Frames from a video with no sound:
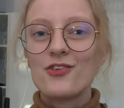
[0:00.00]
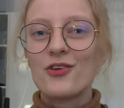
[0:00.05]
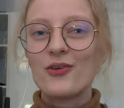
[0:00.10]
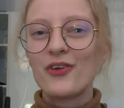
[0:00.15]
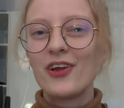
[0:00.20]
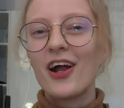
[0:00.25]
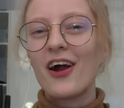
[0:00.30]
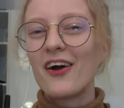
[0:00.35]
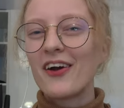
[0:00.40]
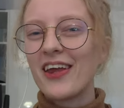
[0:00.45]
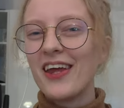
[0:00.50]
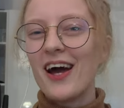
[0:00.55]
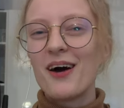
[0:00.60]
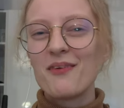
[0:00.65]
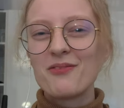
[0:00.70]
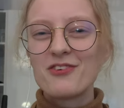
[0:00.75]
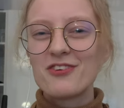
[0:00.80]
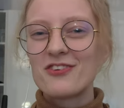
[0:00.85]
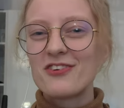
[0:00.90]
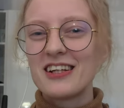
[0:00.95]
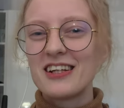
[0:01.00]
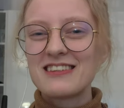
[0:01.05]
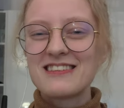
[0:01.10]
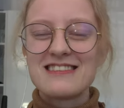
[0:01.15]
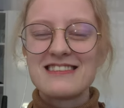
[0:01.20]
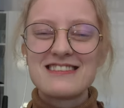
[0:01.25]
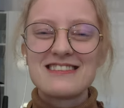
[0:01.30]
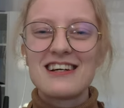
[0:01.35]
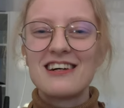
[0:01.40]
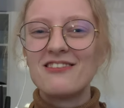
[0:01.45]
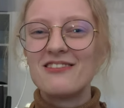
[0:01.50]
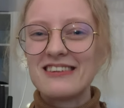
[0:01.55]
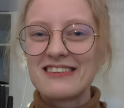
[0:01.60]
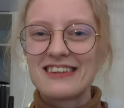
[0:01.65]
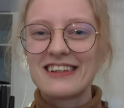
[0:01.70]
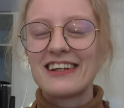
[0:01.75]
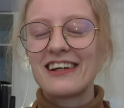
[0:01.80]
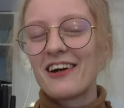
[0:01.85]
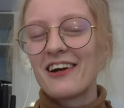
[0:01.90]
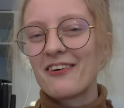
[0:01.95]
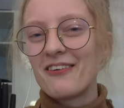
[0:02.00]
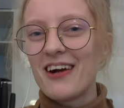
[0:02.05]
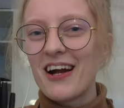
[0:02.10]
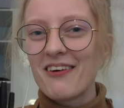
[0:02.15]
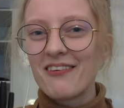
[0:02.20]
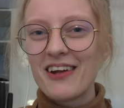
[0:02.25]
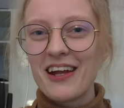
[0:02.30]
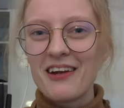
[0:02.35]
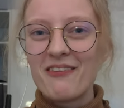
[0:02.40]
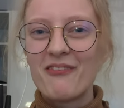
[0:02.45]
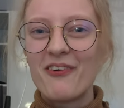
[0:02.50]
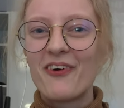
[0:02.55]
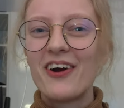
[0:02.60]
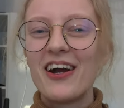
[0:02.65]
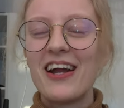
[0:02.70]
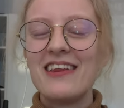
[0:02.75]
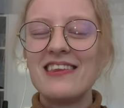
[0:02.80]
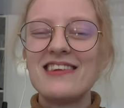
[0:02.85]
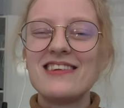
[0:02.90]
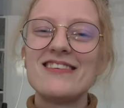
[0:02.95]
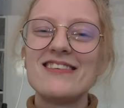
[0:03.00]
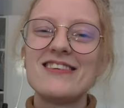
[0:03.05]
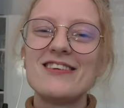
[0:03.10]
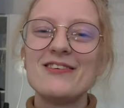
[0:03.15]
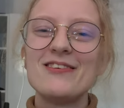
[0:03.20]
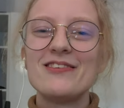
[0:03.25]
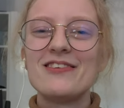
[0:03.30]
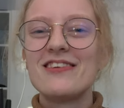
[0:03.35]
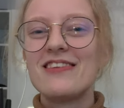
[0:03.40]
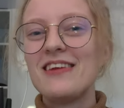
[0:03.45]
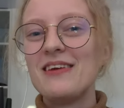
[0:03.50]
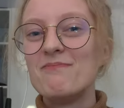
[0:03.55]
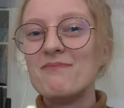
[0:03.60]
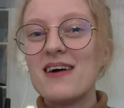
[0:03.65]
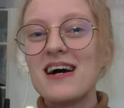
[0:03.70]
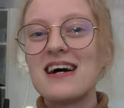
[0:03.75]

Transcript: So the Archaeopteryx is obviously not around anymore, and this is due to the